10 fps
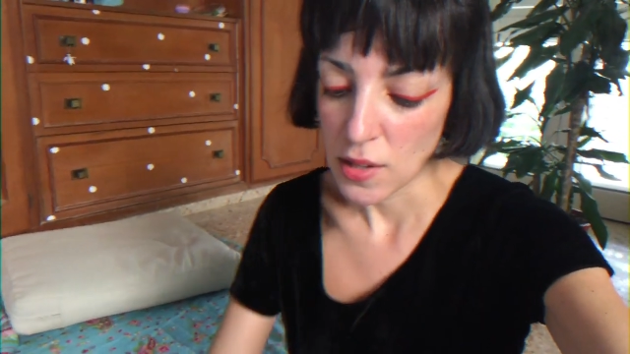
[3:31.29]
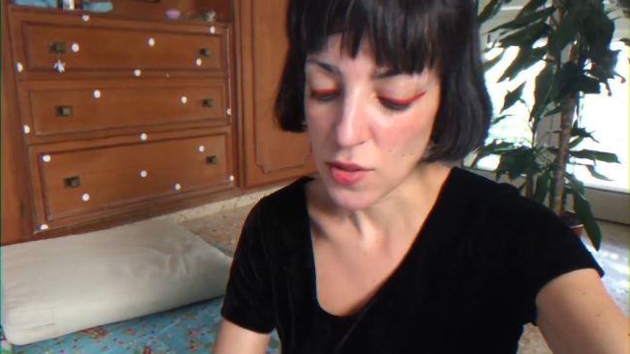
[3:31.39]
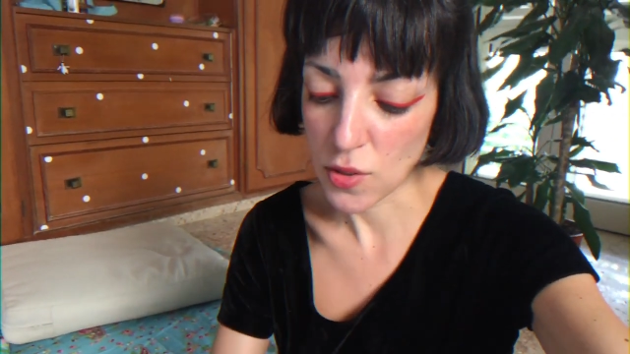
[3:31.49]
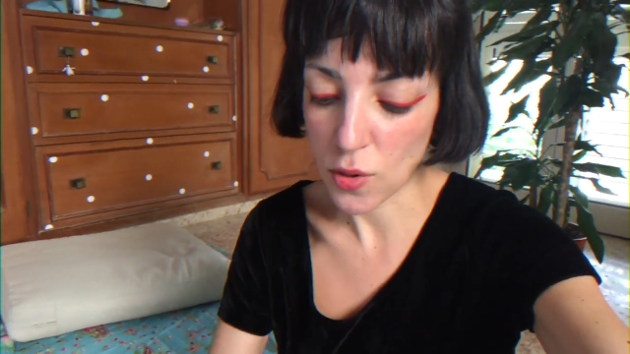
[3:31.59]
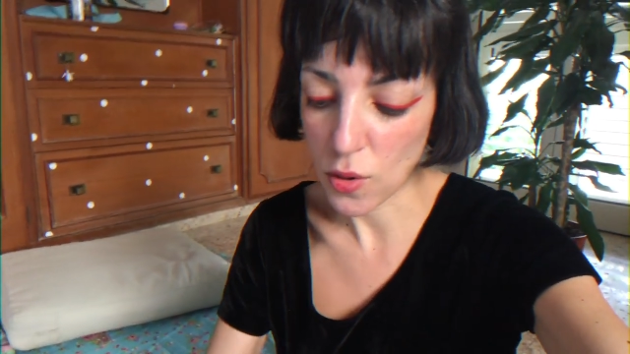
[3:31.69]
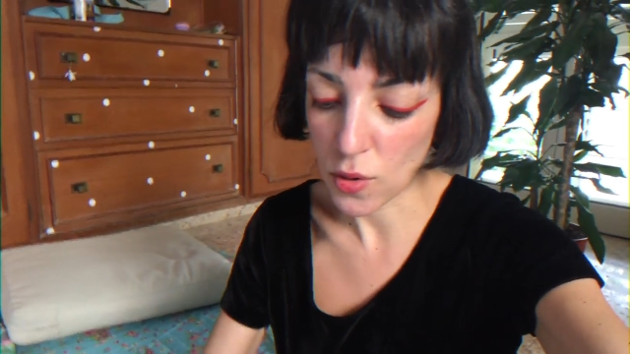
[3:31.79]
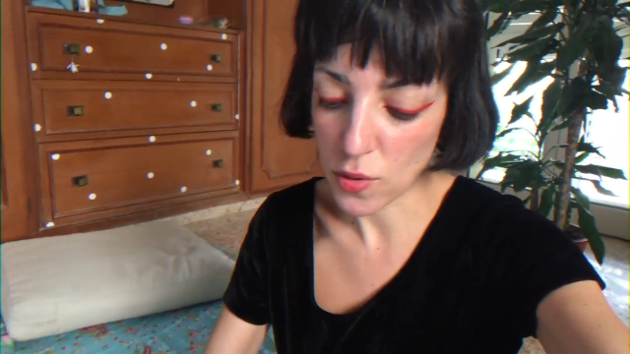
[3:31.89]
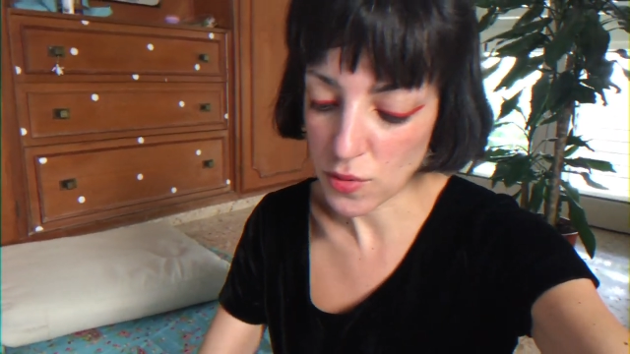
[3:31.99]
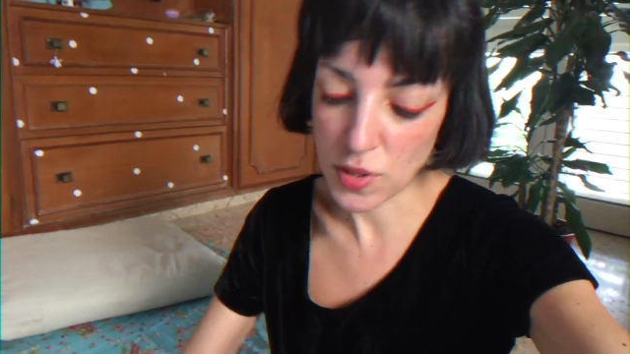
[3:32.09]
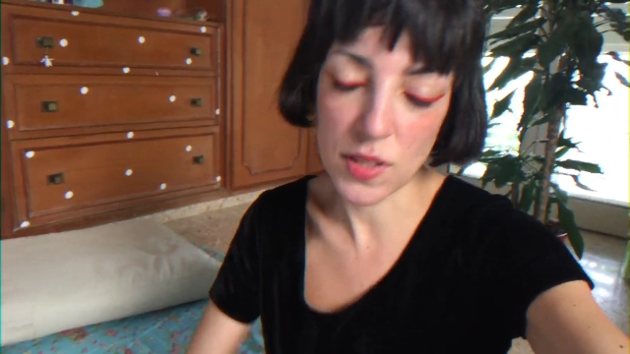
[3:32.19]

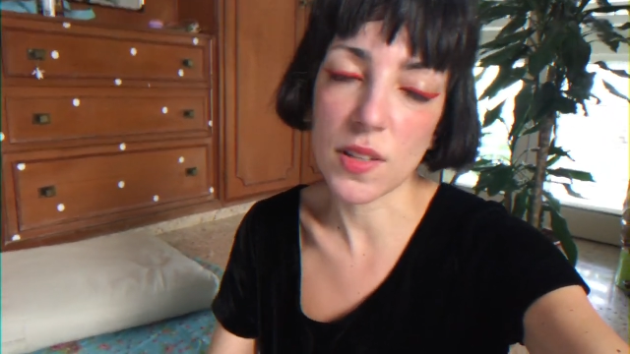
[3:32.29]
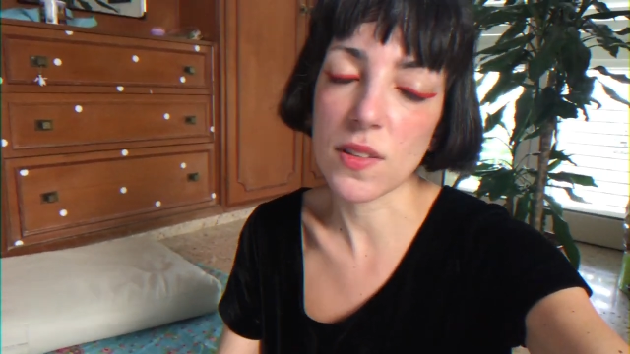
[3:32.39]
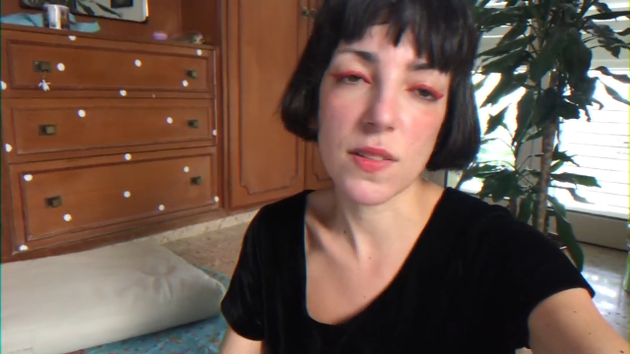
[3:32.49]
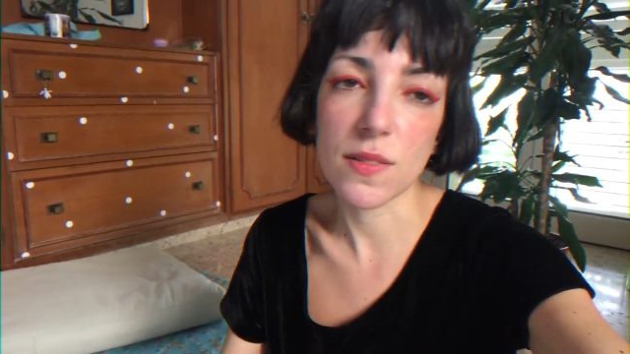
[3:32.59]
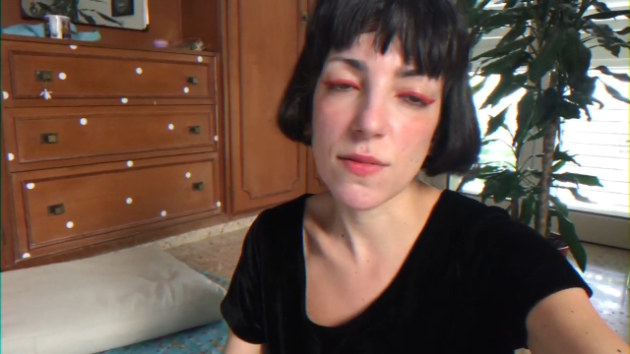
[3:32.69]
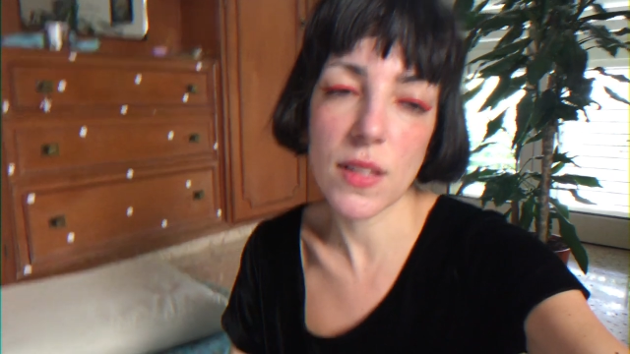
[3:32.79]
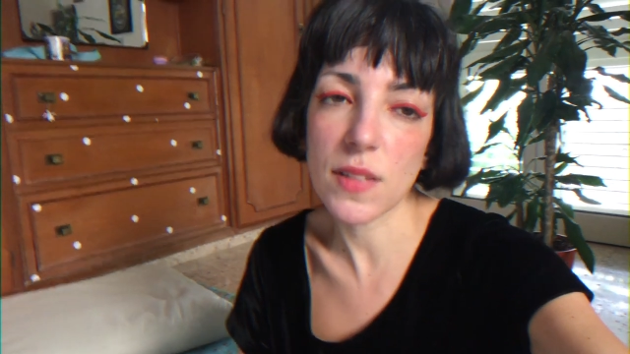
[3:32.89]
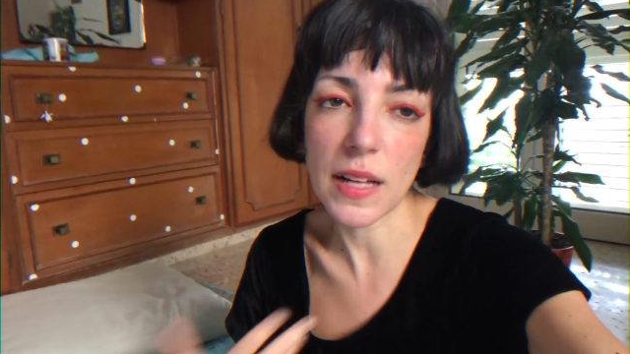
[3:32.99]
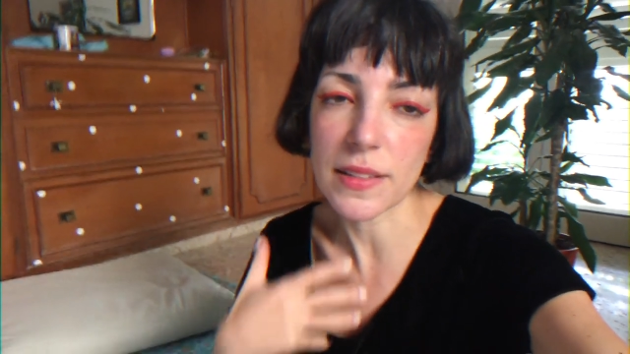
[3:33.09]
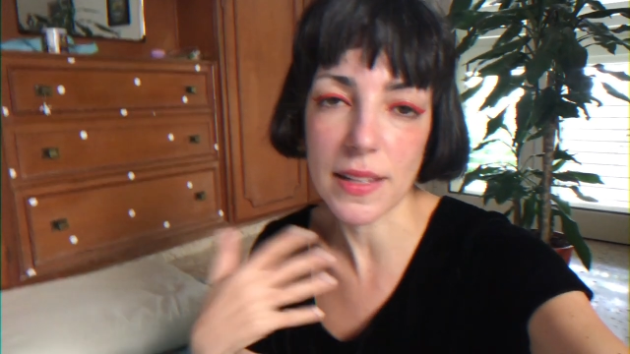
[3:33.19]
so this is this
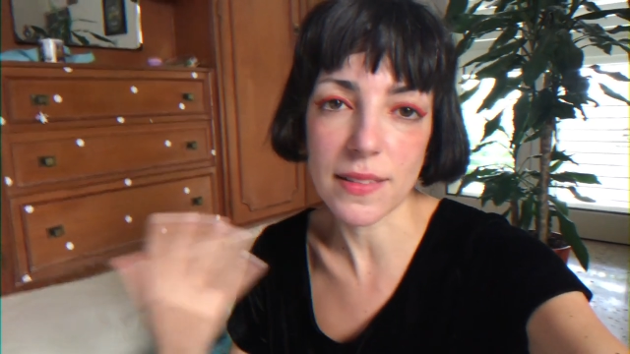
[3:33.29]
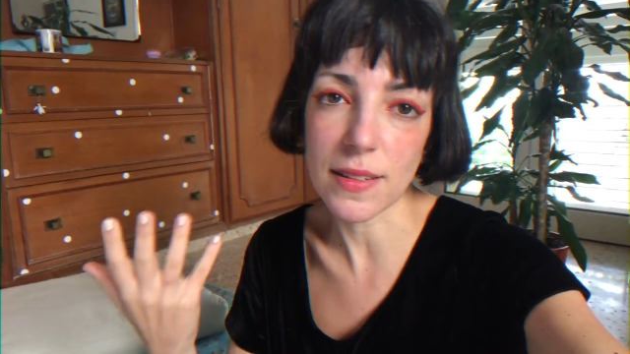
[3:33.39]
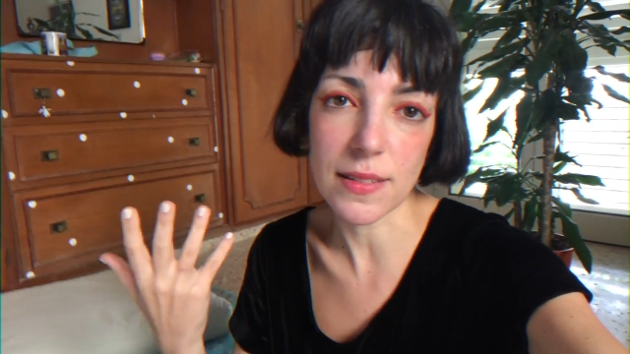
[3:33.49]
sentence